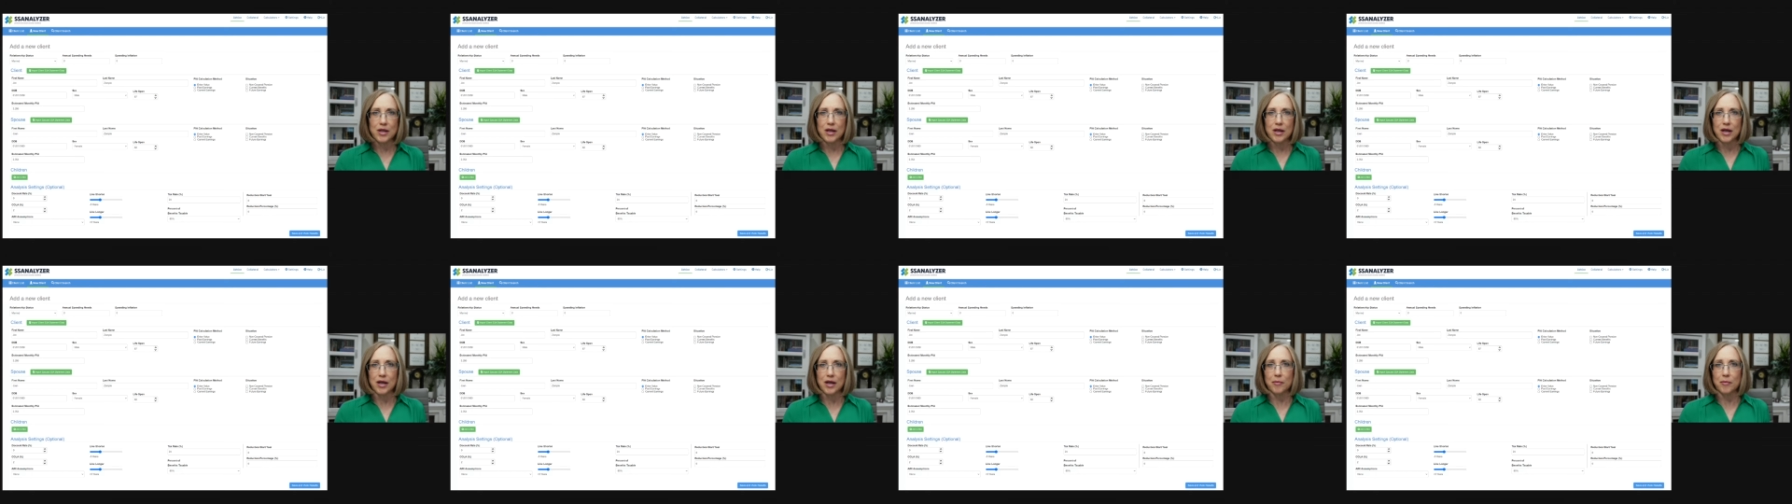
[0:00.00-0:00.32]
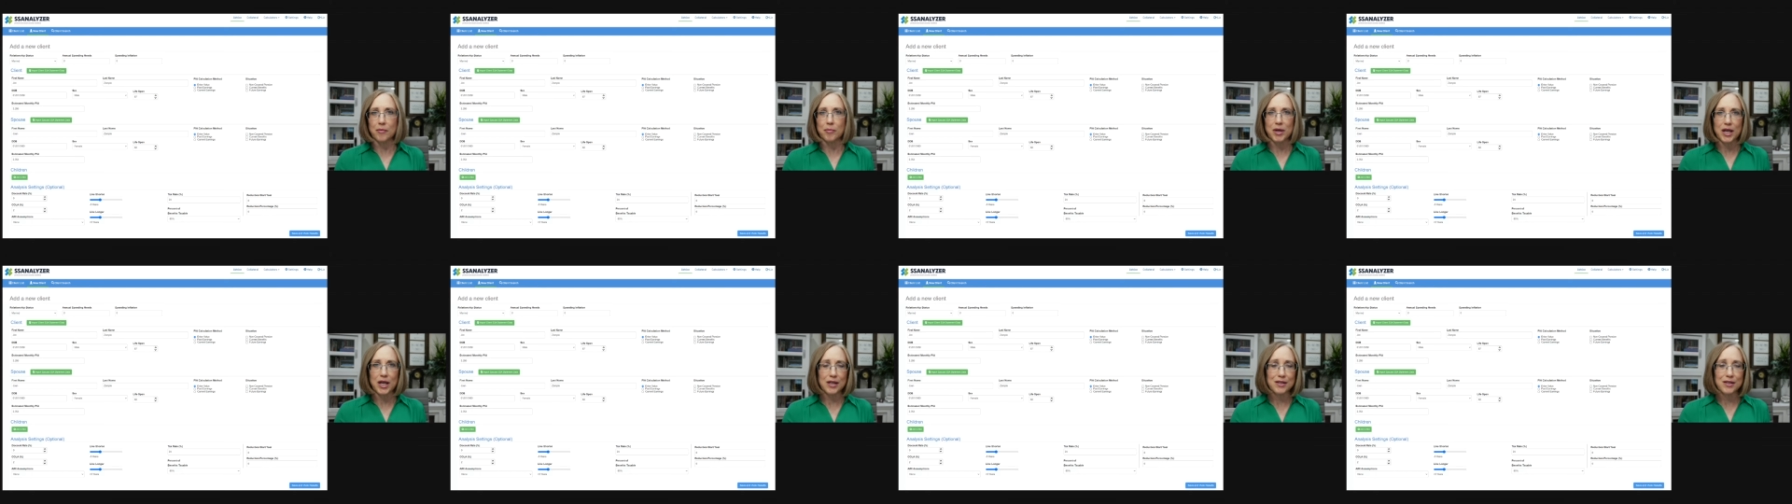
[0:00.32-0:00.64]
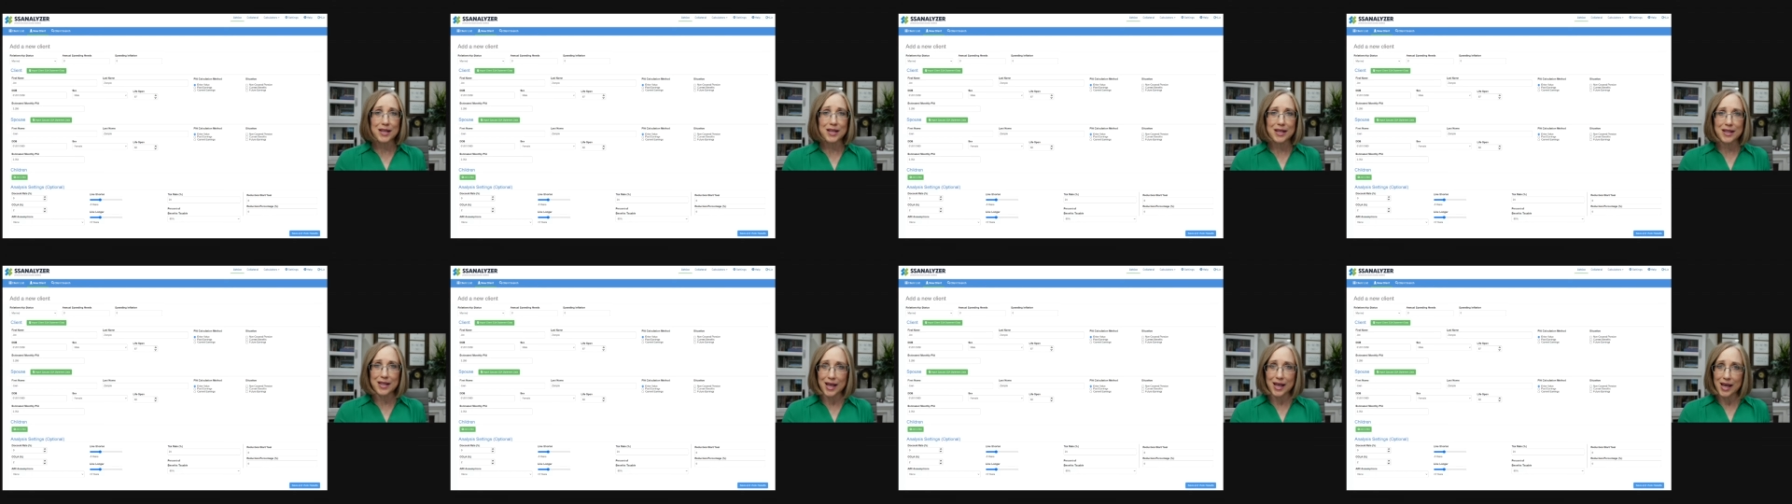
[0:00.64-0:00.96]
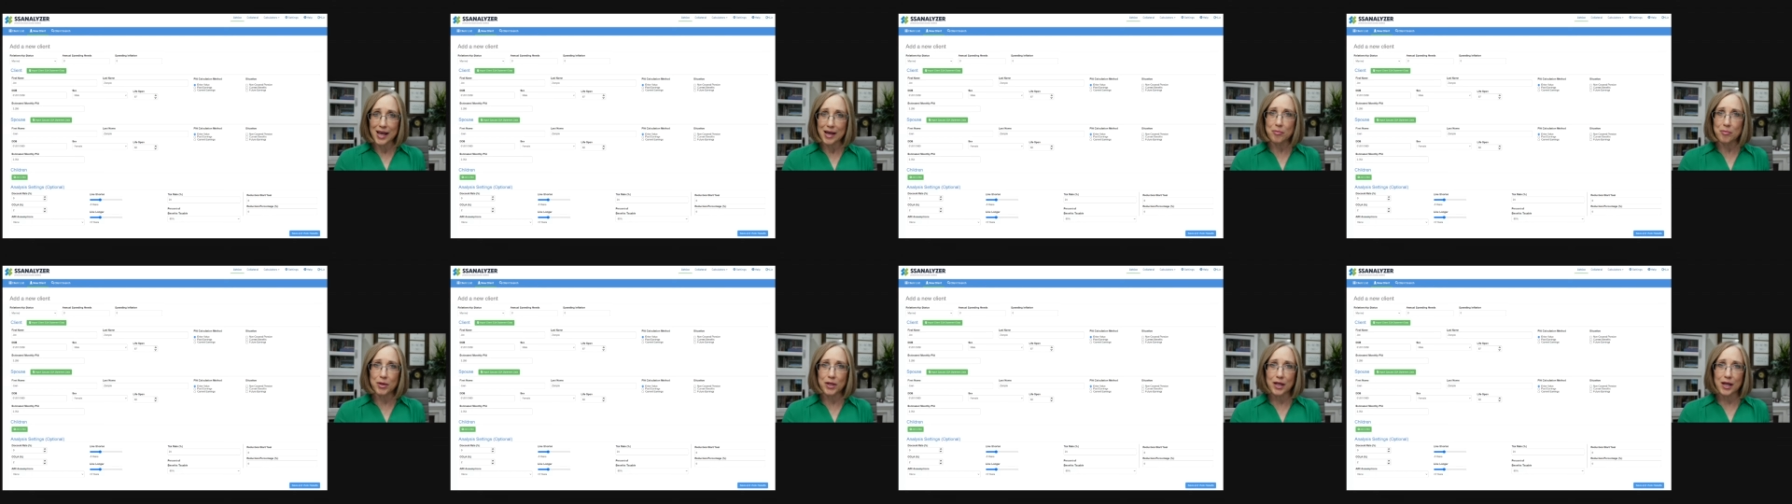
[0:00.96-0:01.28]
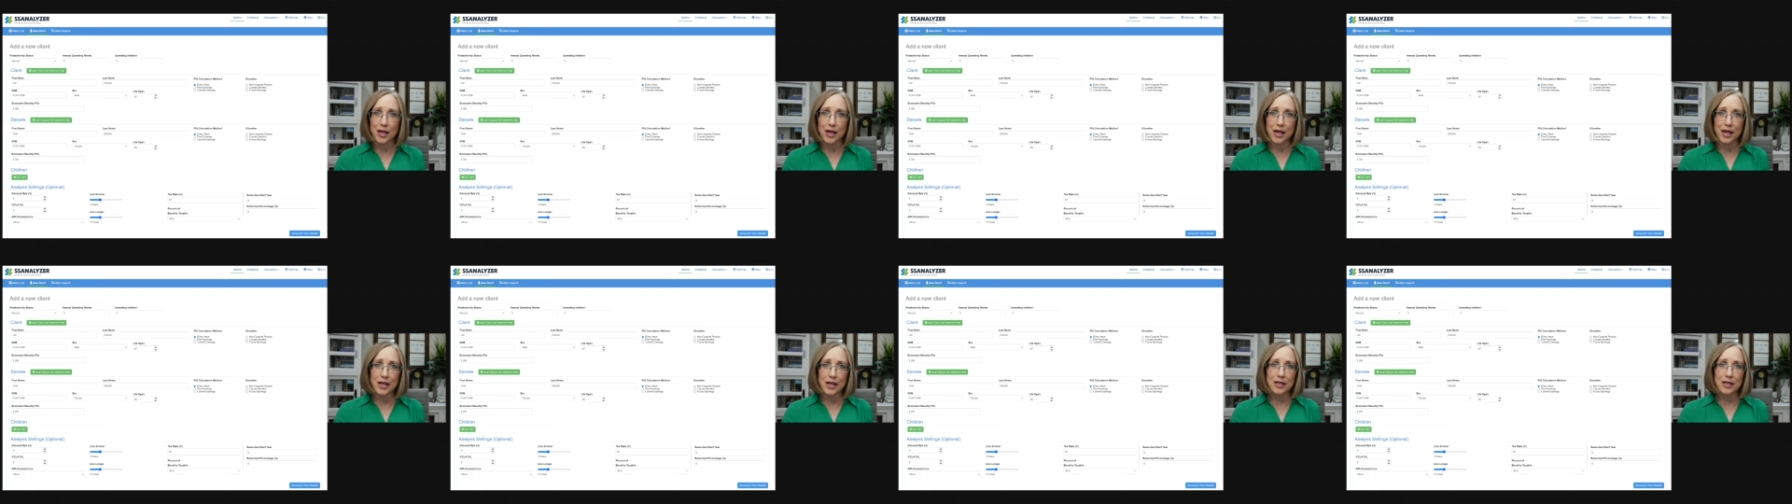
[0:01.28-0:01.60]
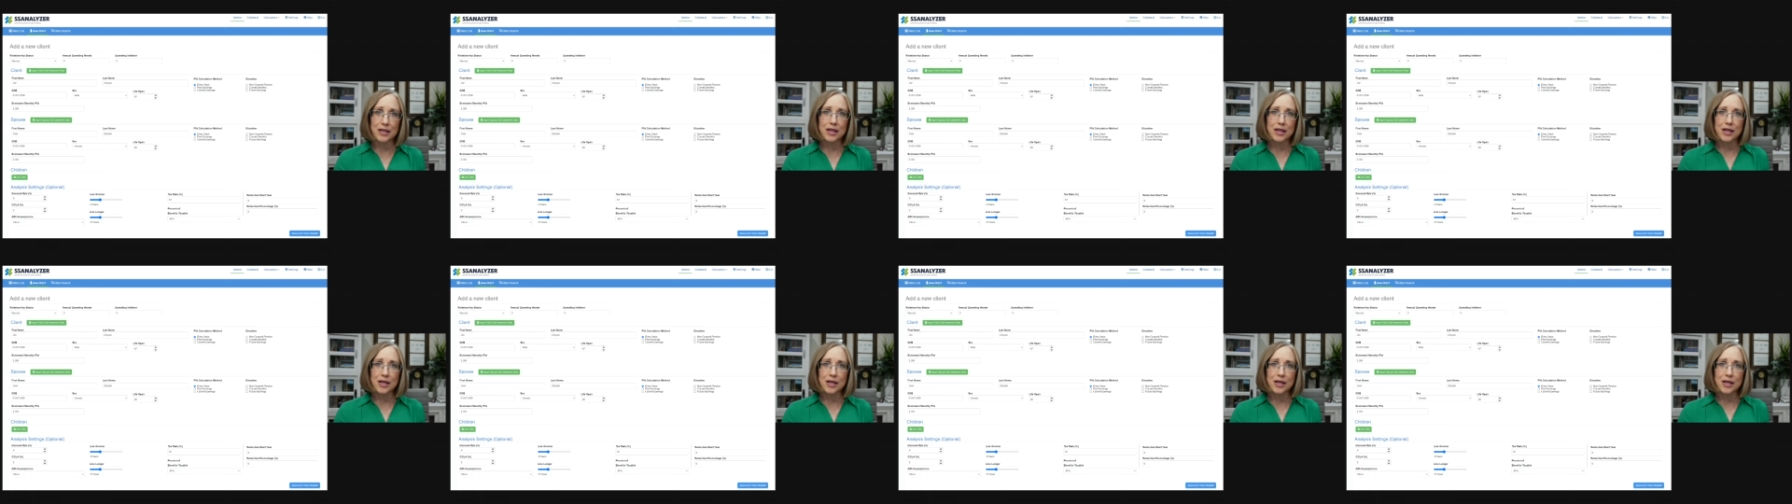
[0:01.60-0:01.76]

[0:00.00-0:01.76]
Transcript: uh, because in that plan,